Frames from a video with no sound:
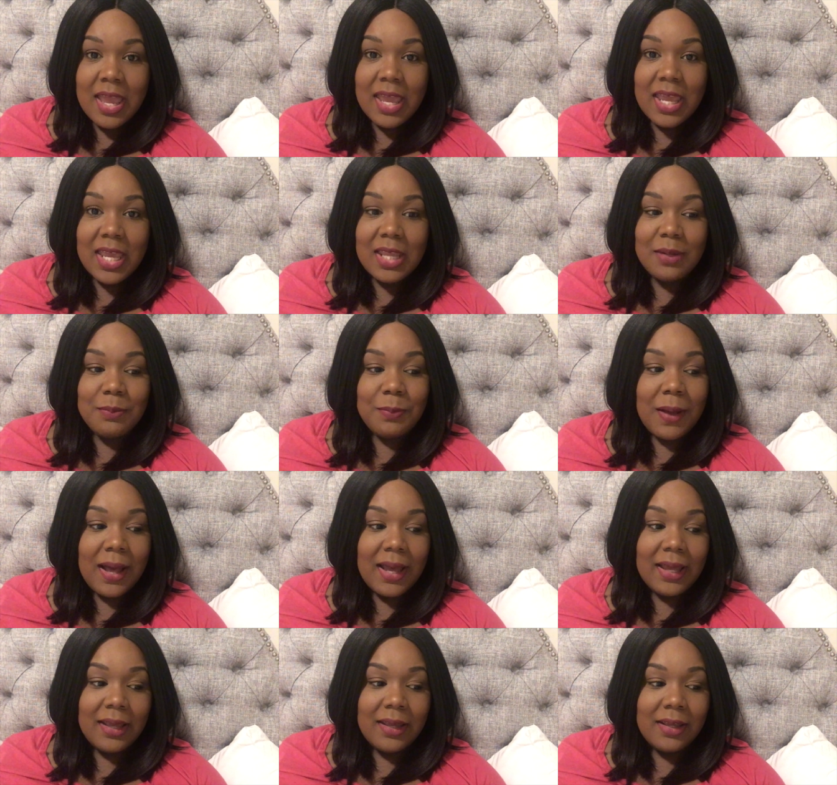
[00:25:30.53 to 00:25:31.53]
and
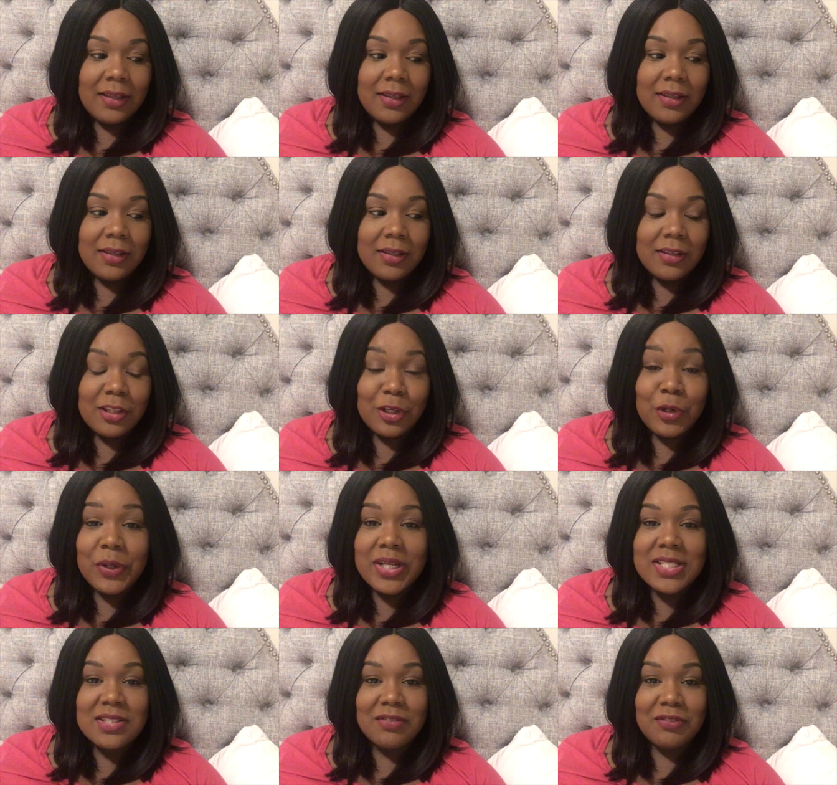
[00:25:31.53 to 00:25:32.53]
by the
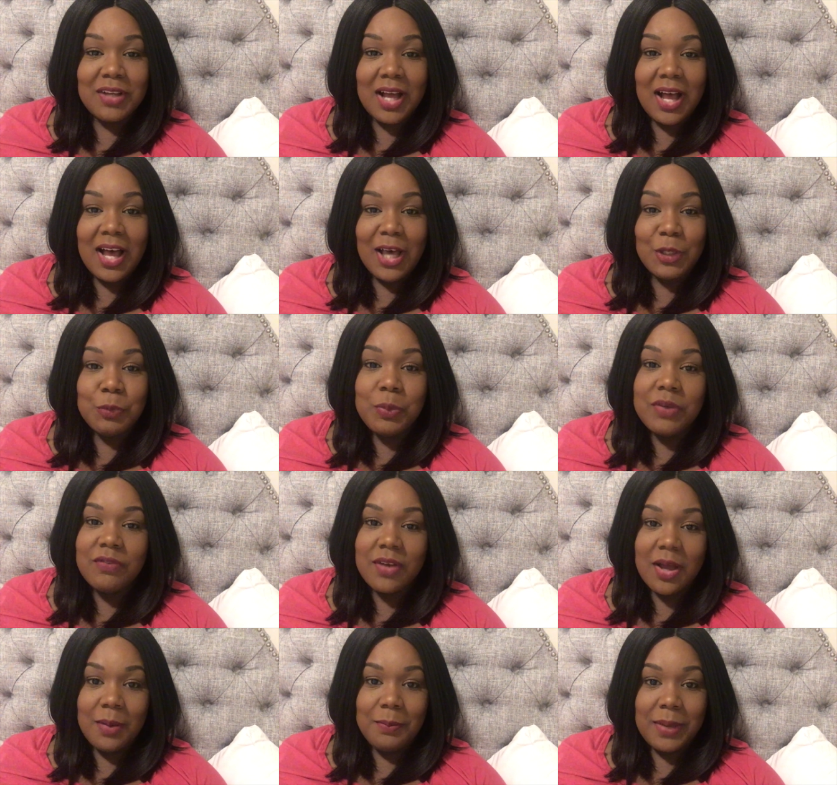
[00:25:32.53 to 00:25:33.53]
grace of God, we've
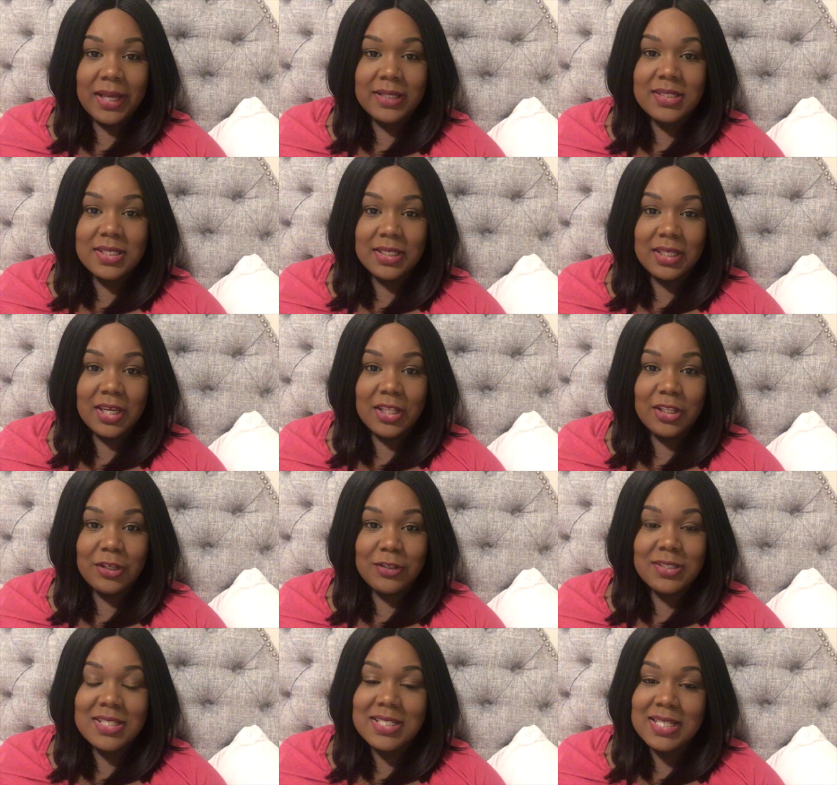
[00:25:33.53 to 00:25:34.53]
come back
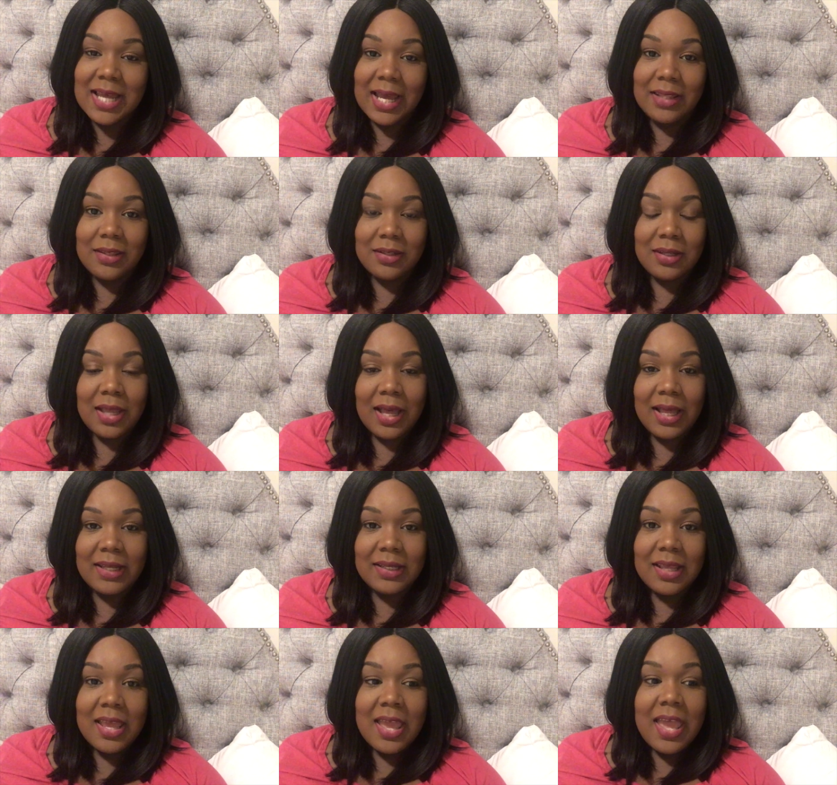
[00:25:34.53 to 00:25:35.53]
together to tie the knot.
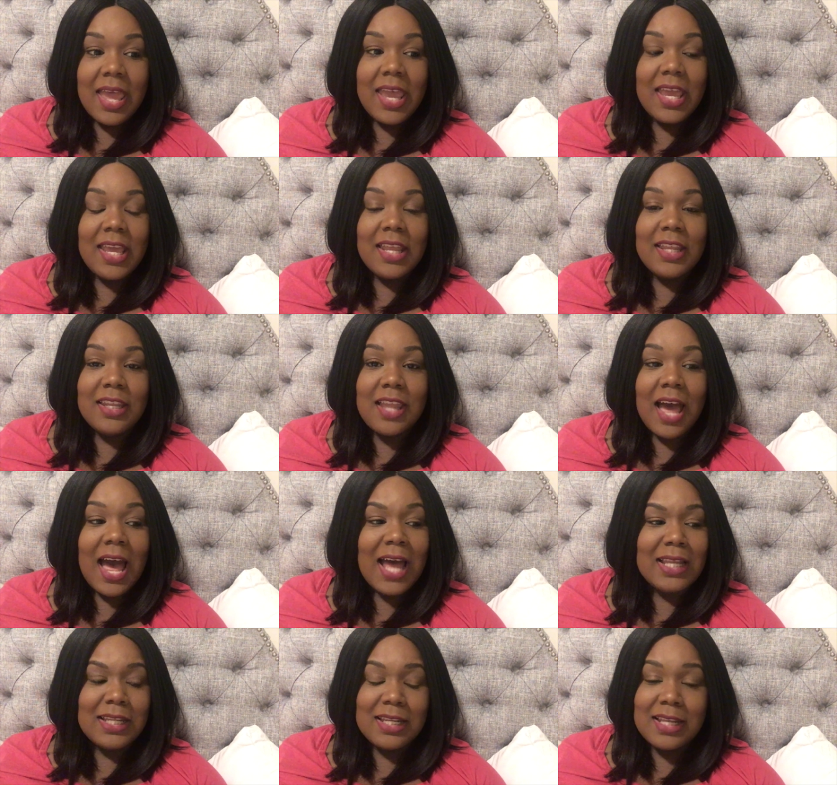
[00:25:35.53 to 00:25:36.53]
And
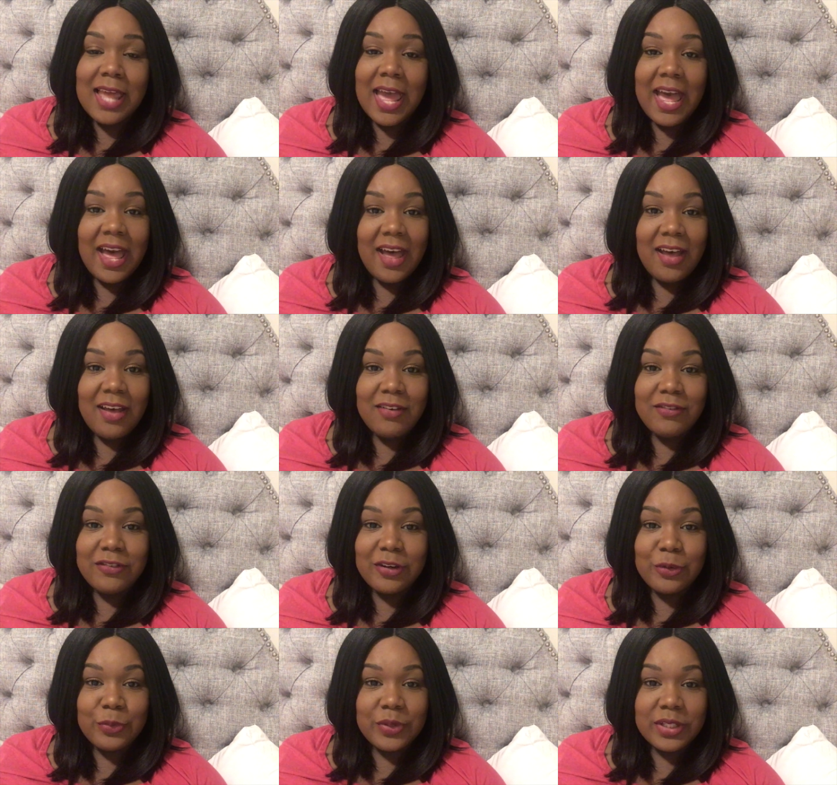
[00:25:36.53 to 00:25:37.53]
I didn't have
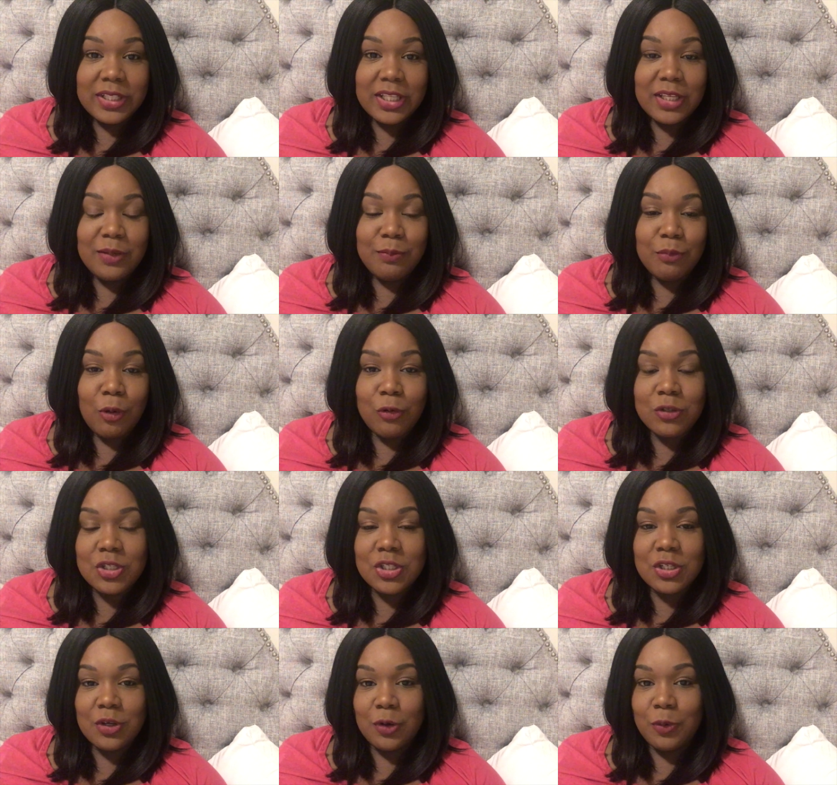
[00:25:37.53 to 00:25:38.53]
a really
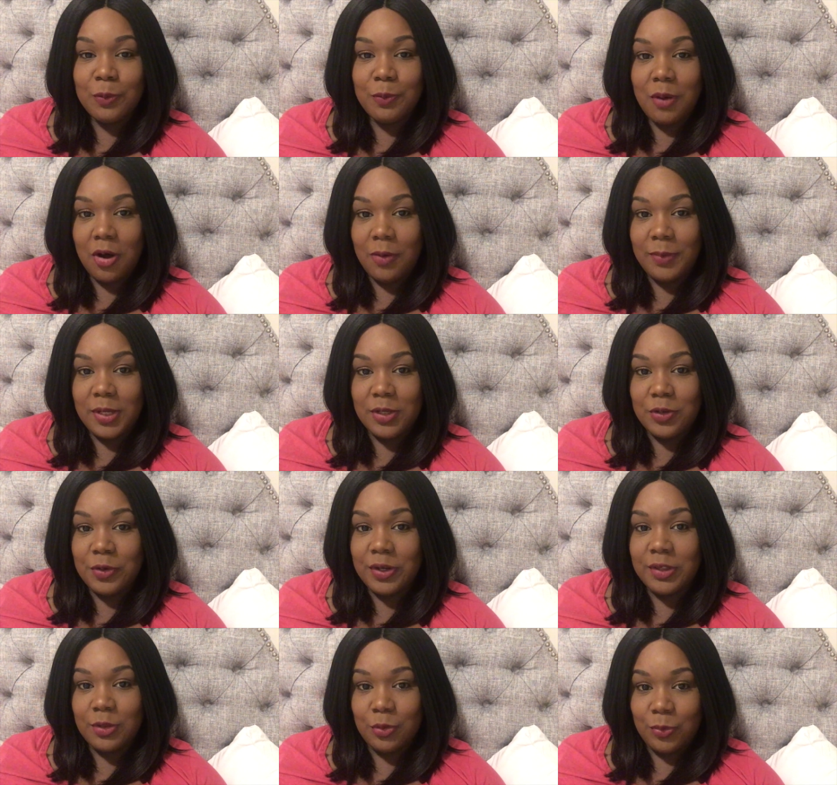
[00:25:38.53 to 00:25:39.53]
emotional moment
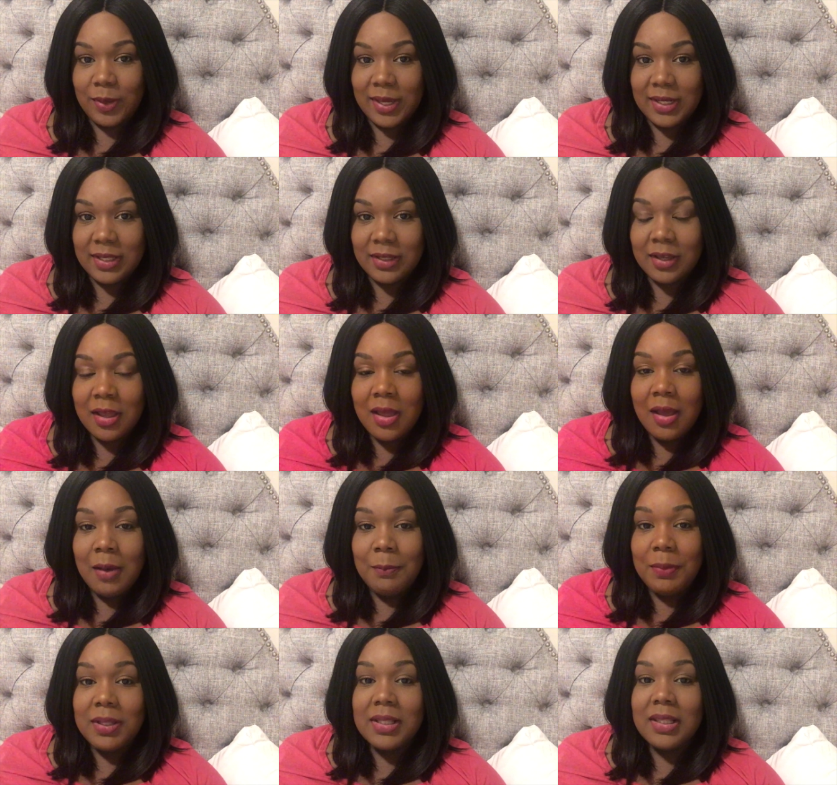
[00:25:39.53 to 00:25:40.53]
during the wedding,
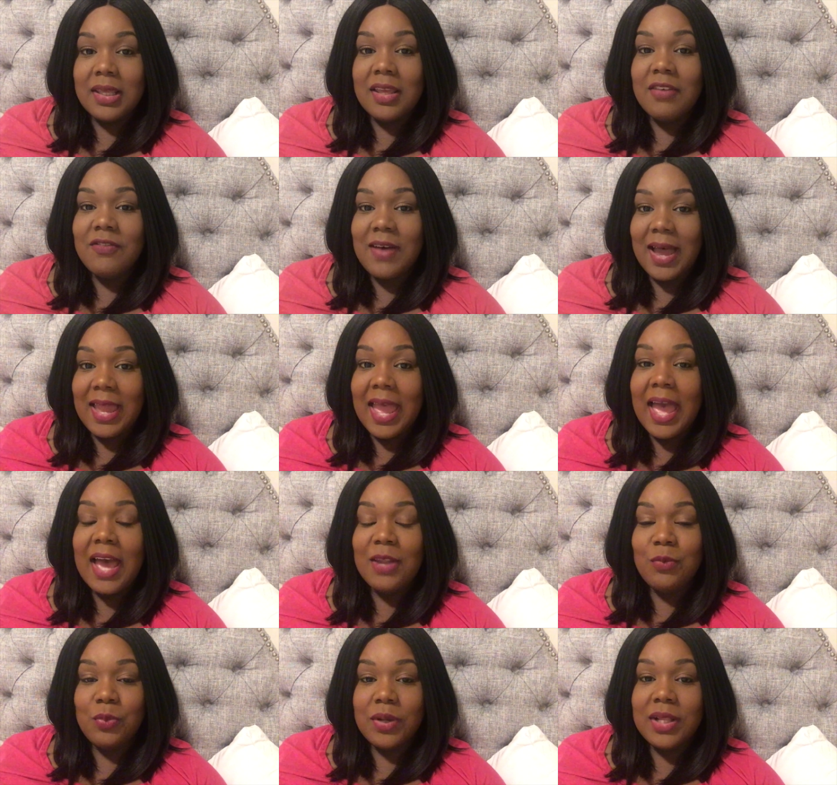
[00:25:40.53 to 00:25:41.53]
but if I
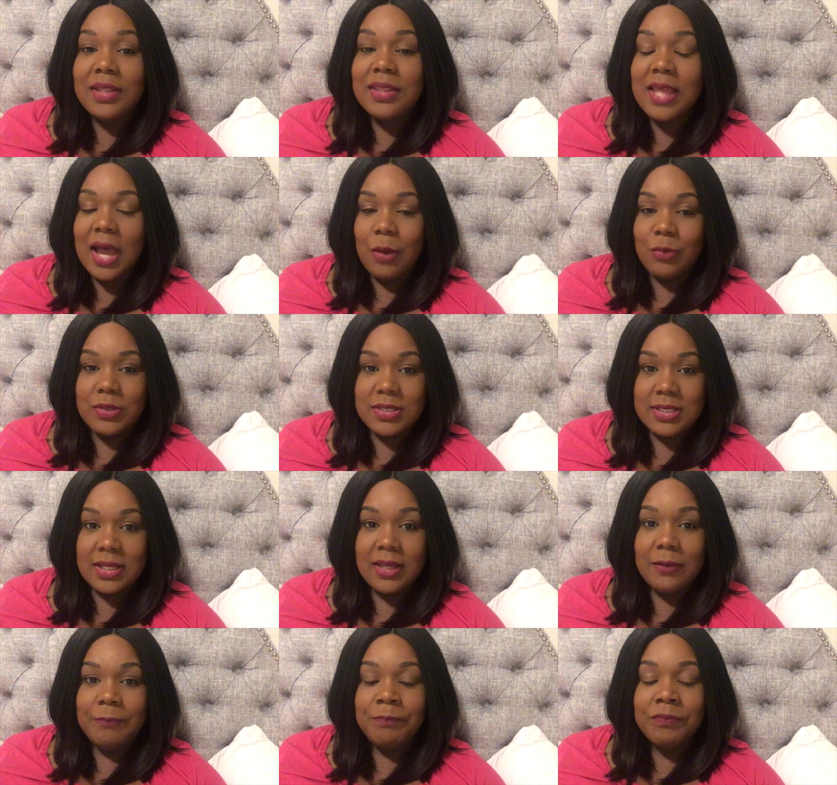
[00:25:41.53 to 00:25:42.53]
had one, that was
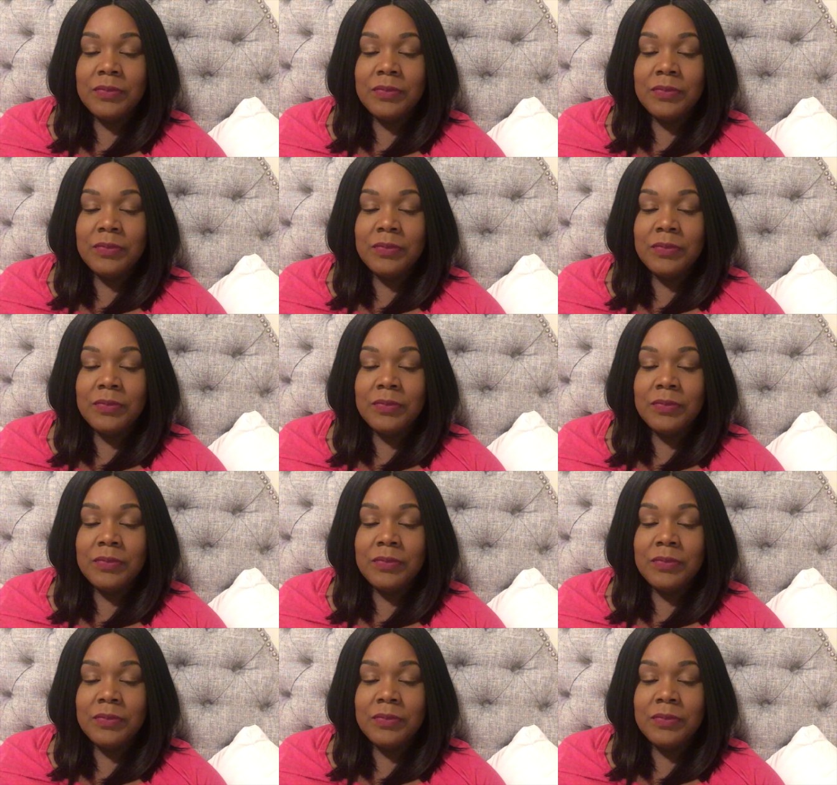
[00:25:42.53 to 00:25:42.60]
it.